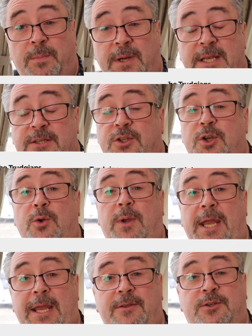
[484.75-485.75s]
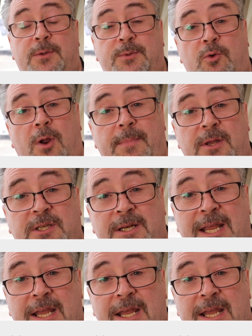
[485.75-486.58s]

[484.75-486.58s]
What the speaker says: Please do hit the subscribe button,